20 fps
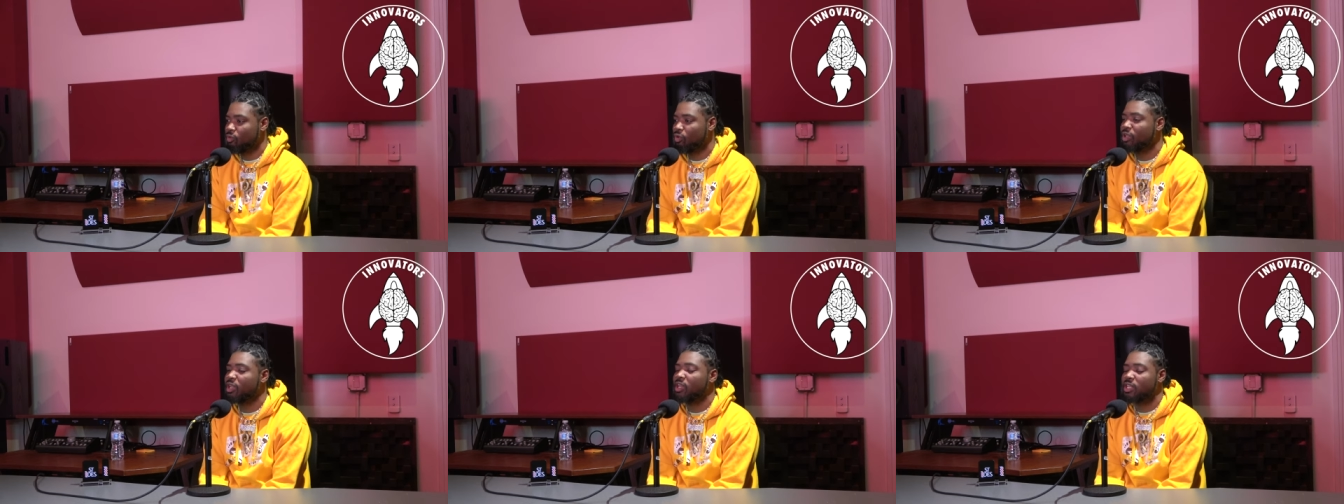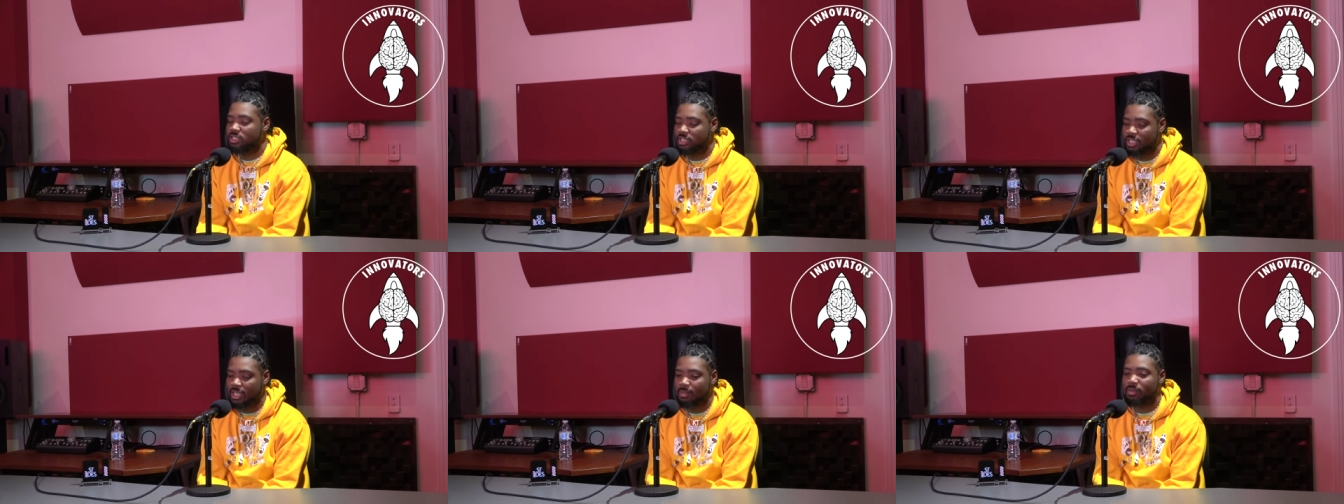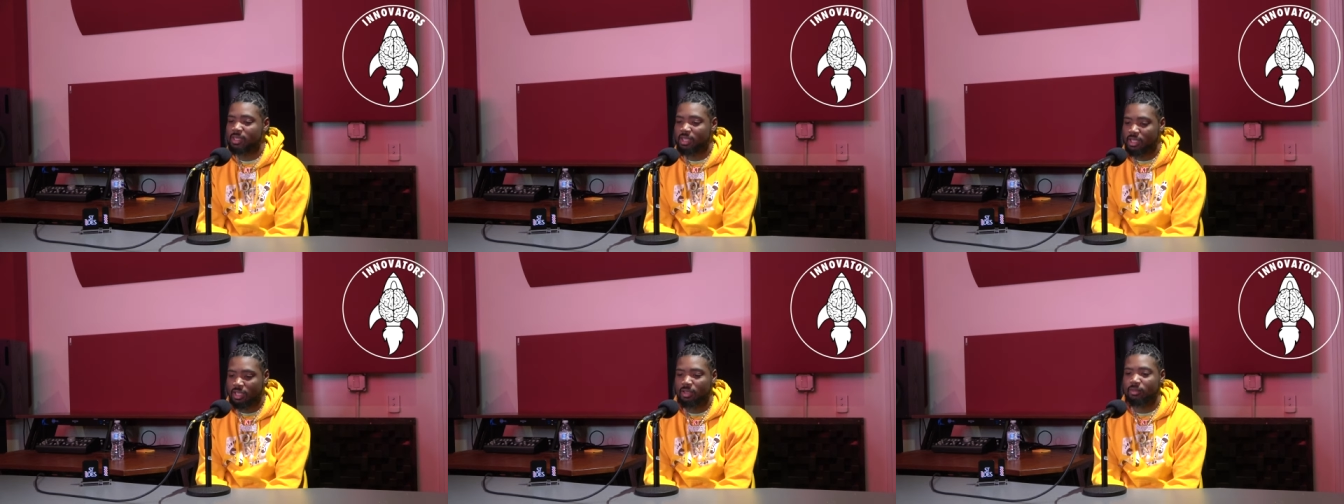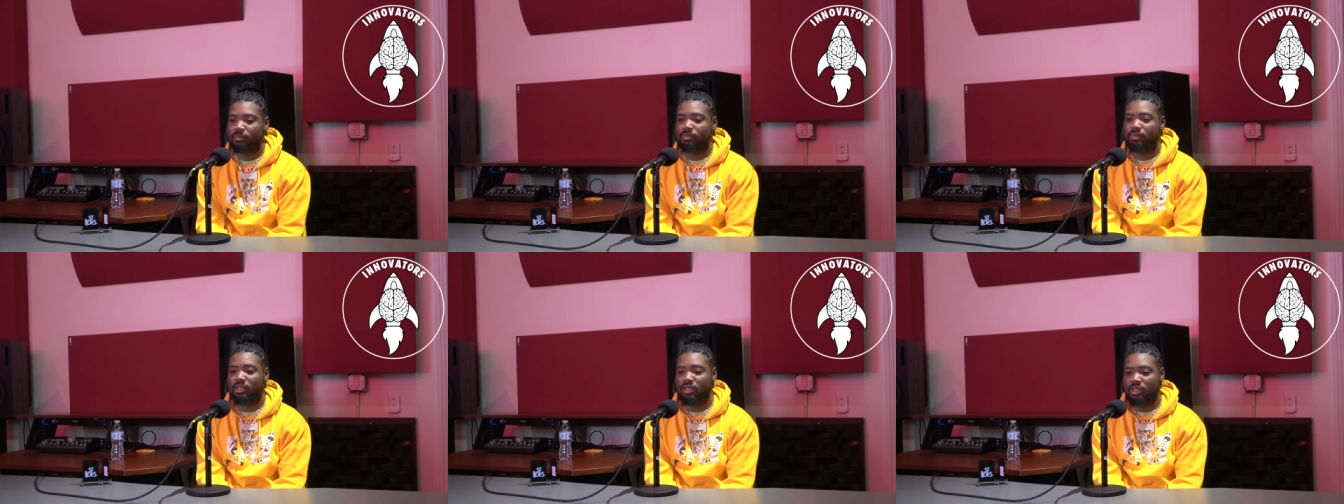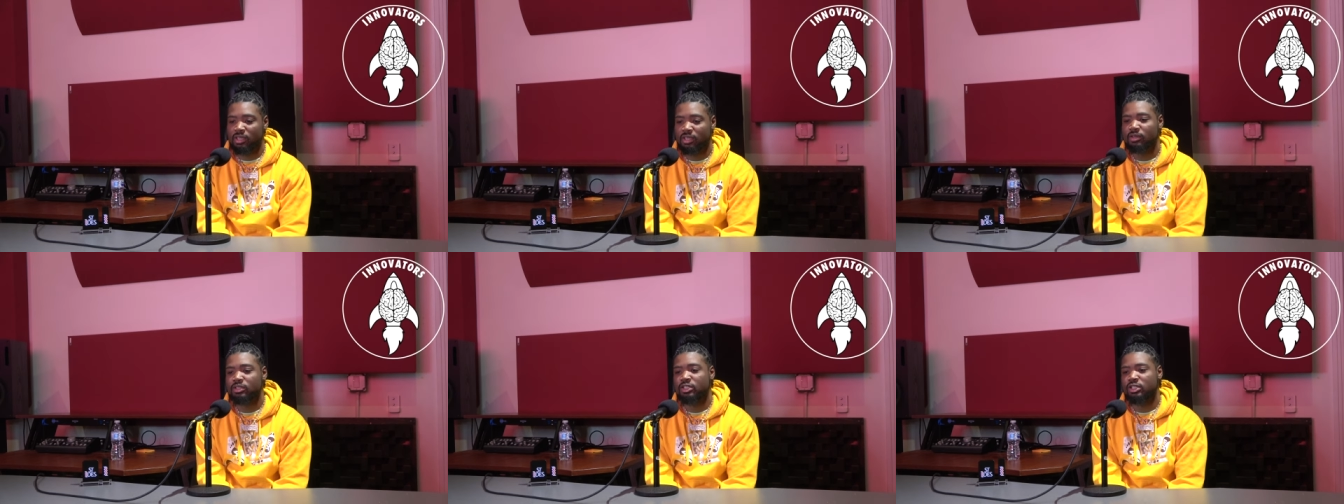Clique? We in the same camp.
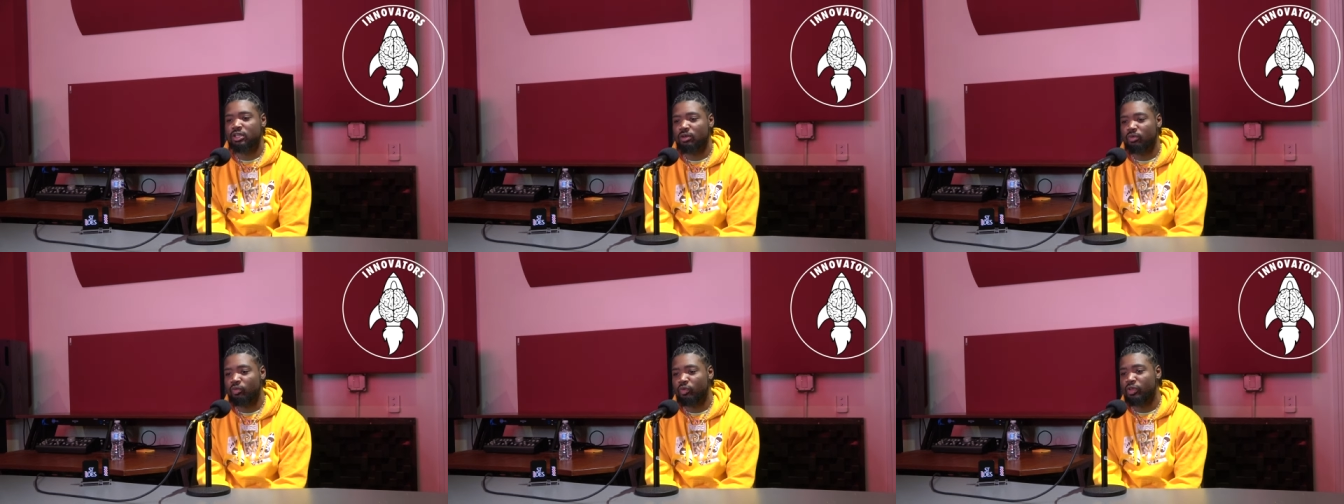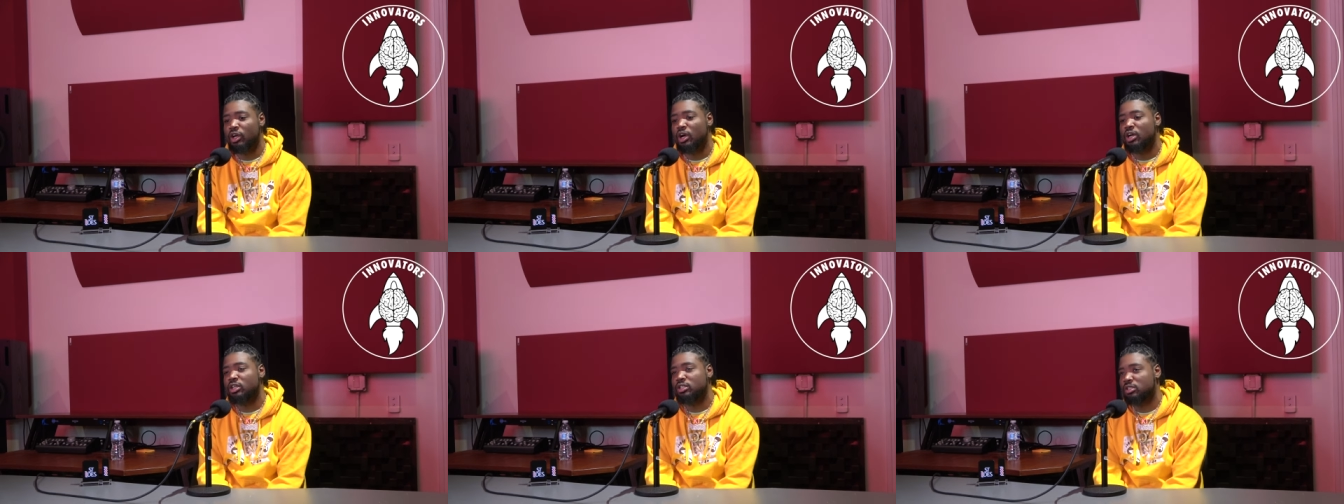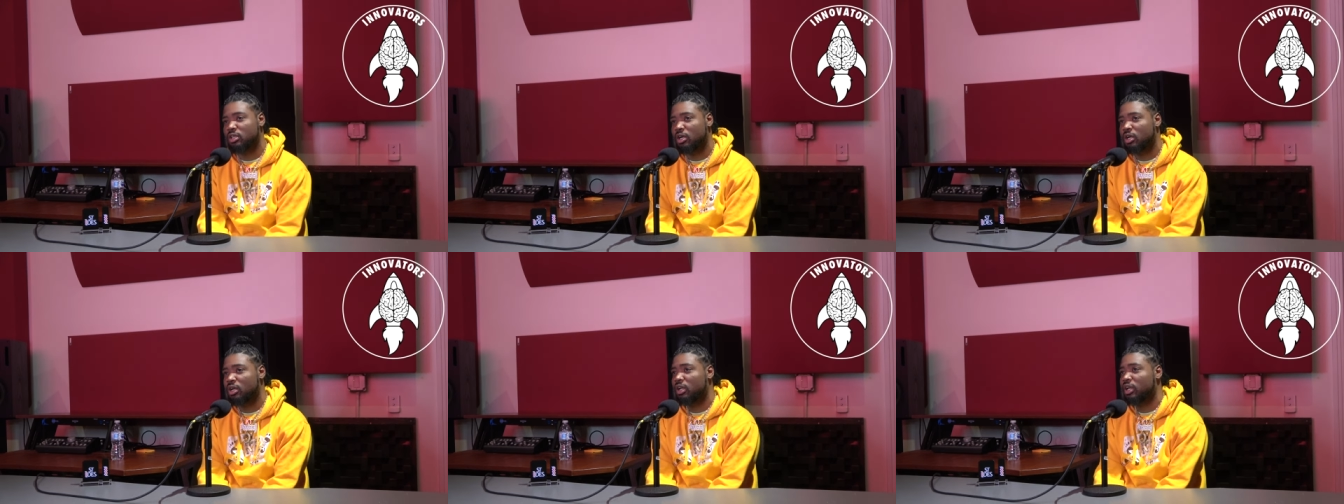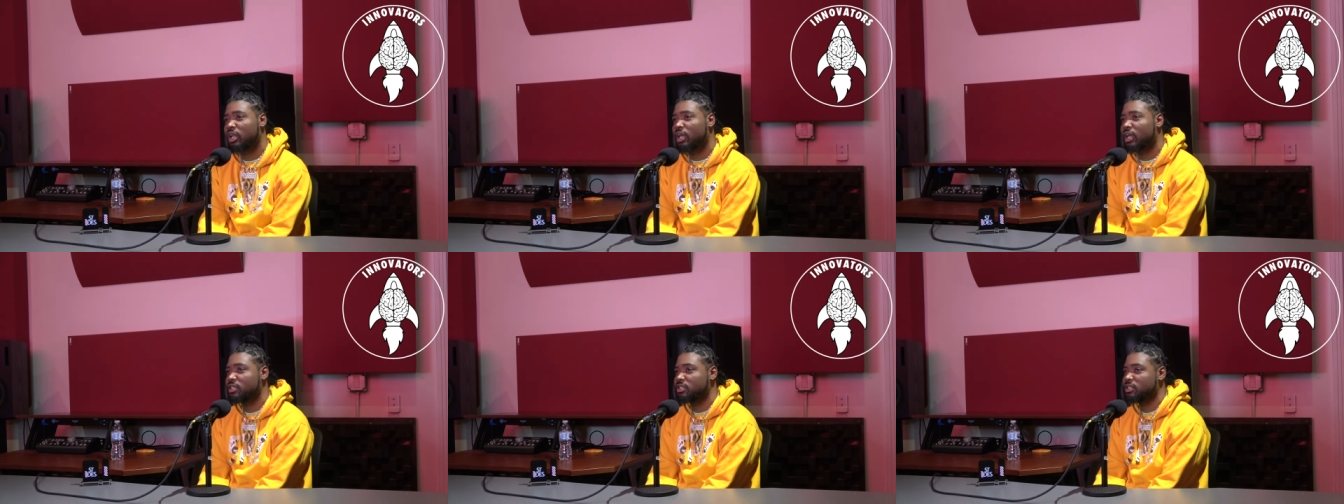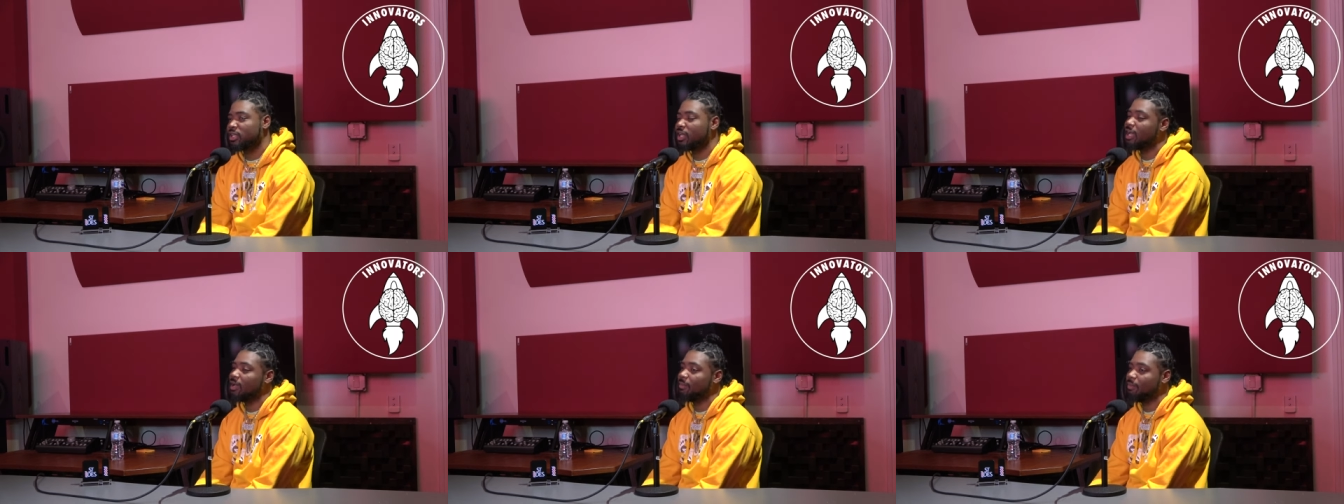Okay, yeah. yeah so we all started
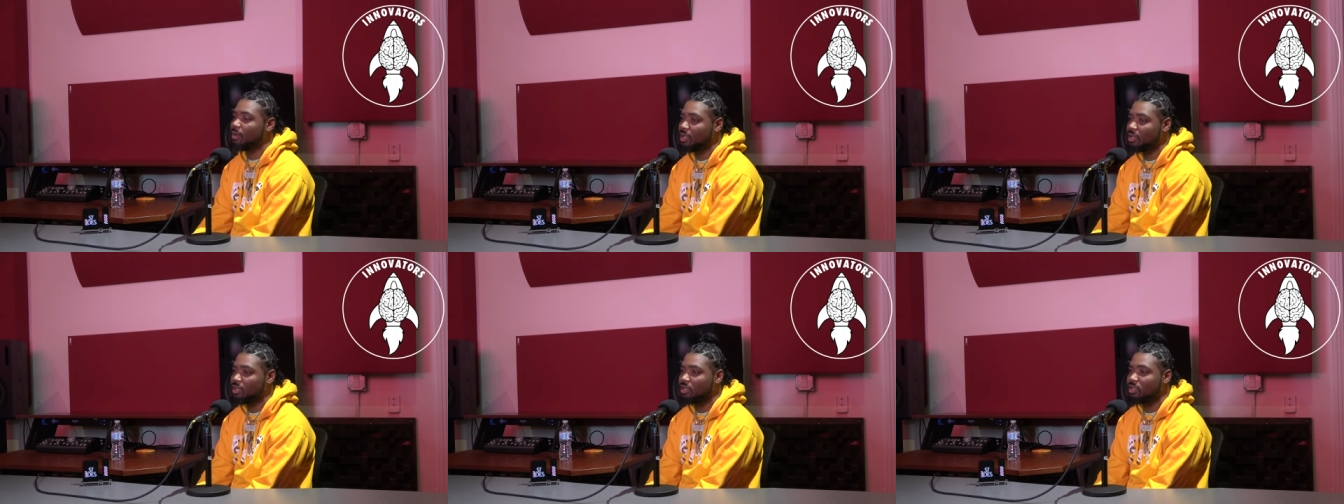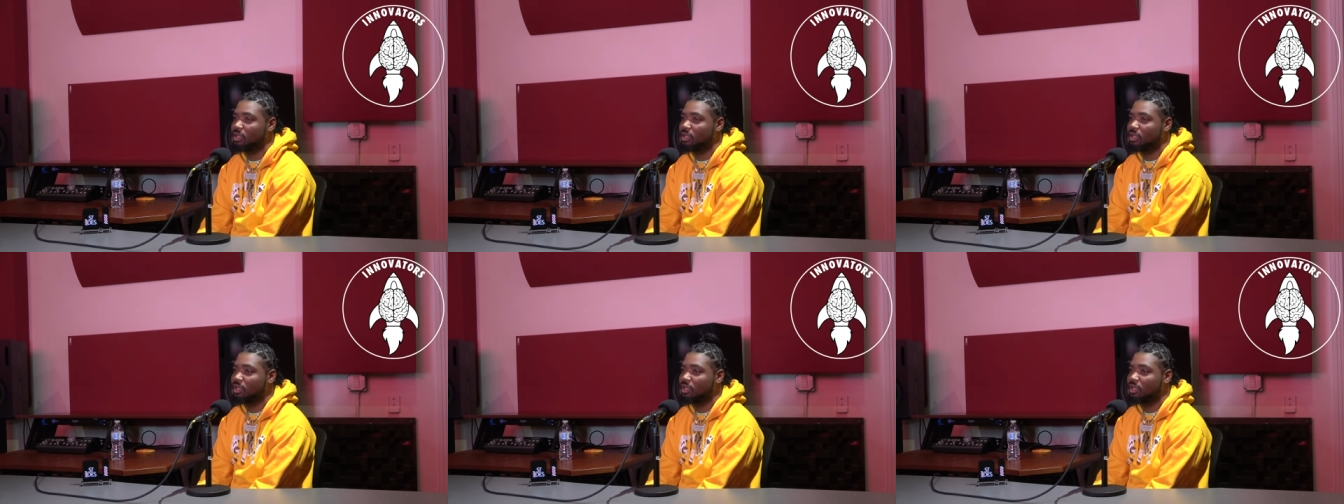as God Body,